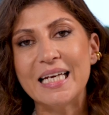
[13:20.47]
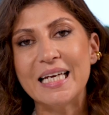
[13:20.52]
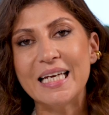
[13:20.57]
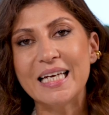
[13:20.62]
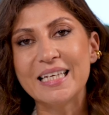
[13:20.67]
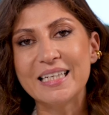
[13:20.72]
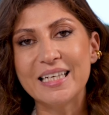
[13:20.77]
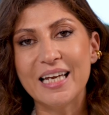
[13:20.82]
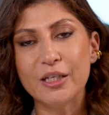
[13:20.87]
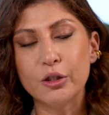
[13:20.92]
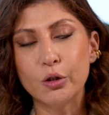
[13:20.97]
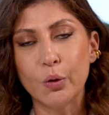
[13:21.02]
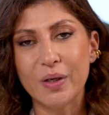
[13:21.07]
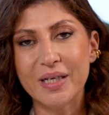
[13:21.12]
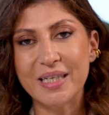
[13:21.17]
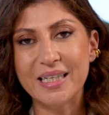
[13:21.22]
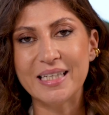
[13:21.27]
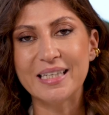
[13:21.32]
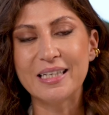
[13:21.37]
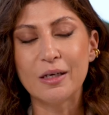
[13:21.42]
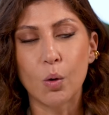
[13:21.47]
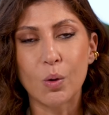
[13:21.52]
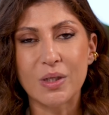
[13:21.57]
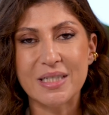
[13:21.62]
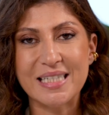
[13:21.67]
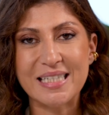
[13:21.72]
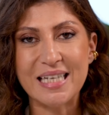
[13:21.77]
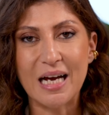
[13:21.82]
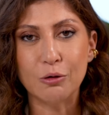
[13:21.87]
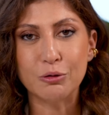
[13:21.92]
in UAE or
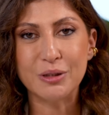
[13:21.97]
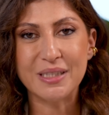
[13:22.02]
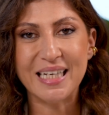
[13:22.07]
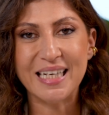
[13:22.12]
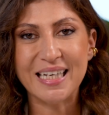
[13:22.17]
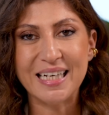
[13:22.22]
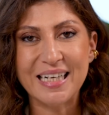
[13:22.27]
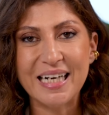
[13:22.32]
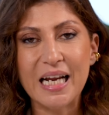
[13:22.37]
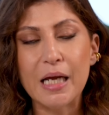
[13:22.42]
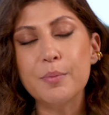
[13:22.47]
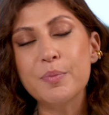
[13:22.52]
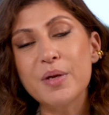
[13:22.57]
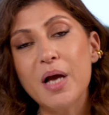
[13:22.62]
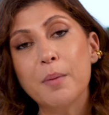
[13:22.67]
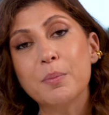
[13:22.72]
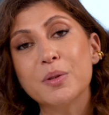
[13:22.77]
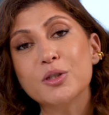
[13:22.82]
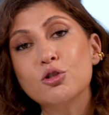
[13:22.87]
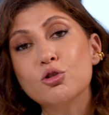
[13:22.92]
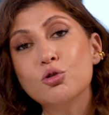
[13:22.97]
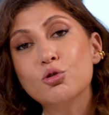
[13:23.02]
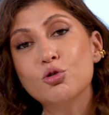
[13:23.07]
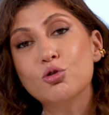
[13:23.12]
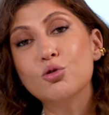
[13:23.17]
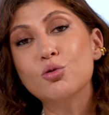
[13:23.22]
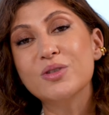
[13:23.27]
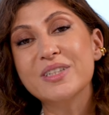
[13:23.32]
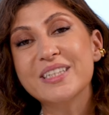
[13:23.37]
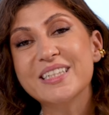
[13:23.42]
Saudi Arabia, but you
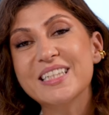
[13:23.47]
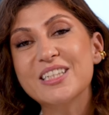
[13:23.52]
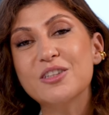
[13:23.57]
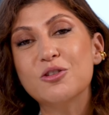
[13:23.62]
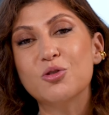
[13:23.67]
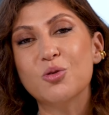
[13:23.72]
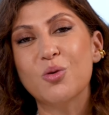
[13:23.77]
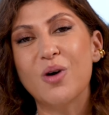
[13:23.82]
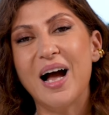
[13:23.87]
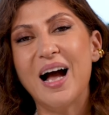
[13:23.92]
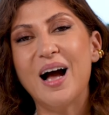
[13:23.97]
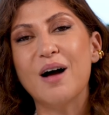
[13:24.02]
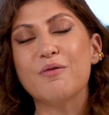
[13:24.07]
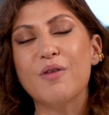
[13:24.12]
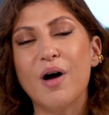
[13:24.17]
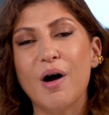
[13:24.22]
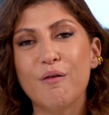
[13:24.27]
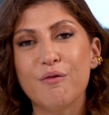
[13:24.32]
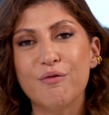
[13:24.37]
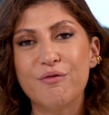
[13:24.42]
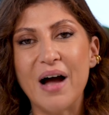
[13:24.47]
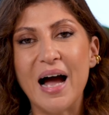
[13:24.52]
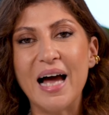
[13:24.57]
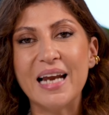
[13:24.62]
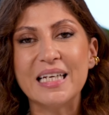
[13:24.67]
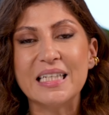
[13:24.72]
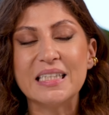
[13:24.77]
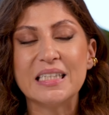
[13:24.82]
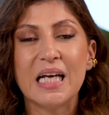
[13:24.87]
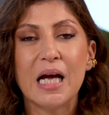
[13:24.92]
do need to have a
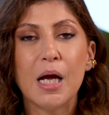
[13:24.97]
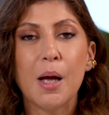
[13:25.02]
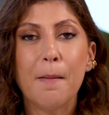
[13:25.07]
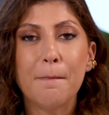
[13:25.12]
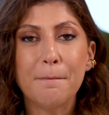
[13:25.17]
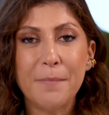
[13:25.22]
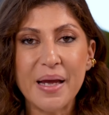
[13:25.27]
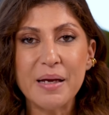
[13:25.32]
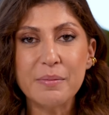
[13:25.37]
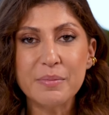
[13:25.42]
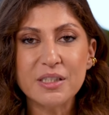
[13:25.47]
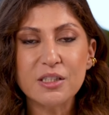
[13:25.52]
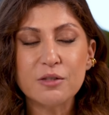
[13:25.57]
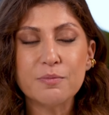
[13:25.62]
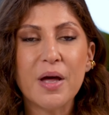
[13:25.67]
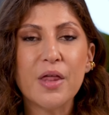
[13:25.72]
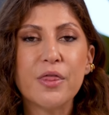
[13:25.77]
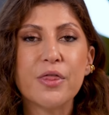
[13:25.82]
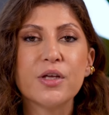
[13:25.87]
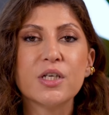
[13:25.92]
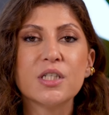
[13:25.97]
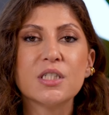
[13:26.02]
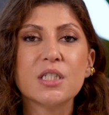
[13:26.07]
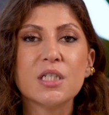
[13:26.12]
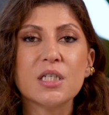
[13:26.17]
valid payment method